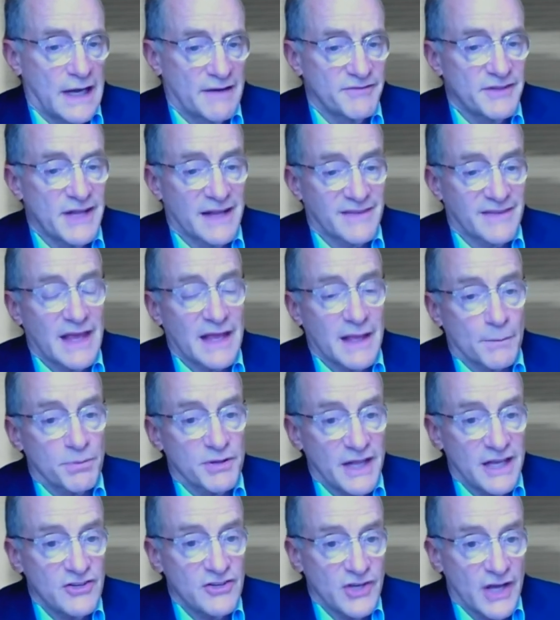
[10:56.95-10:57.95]
have not
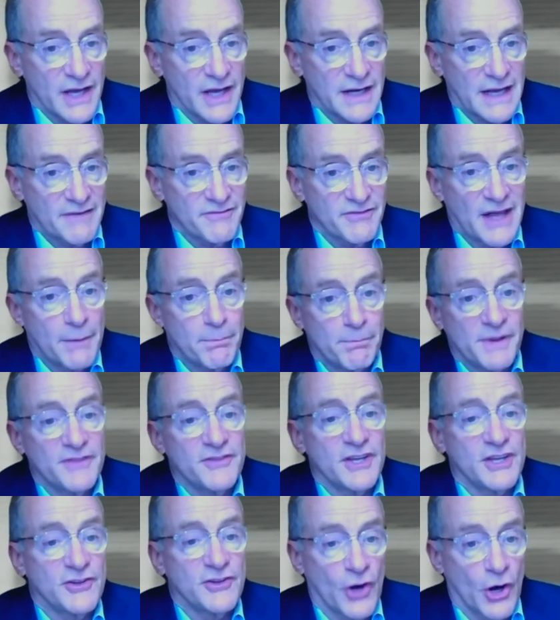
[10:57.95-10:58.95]
taken place yet, have not
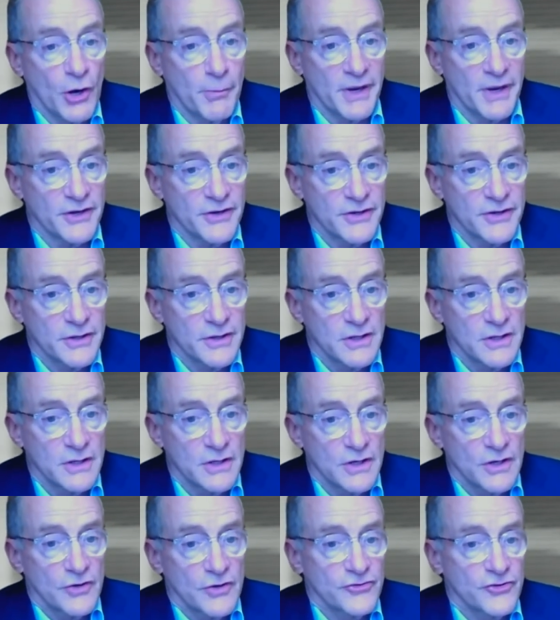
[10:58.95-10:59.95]
been determined.
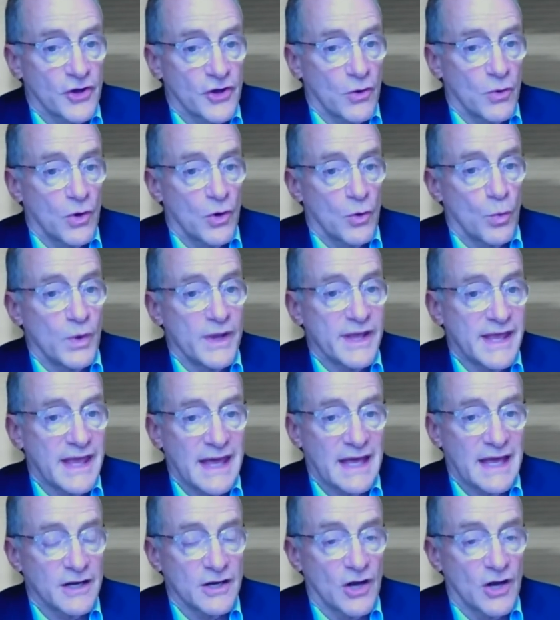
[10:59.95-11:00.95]
So we
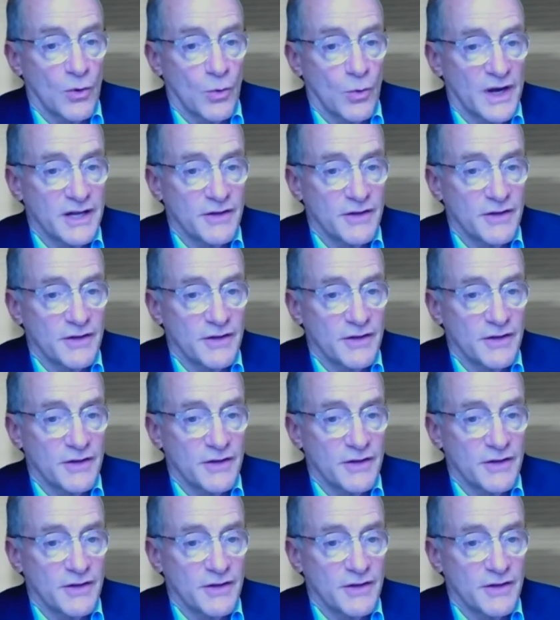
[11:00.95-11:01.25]
can't know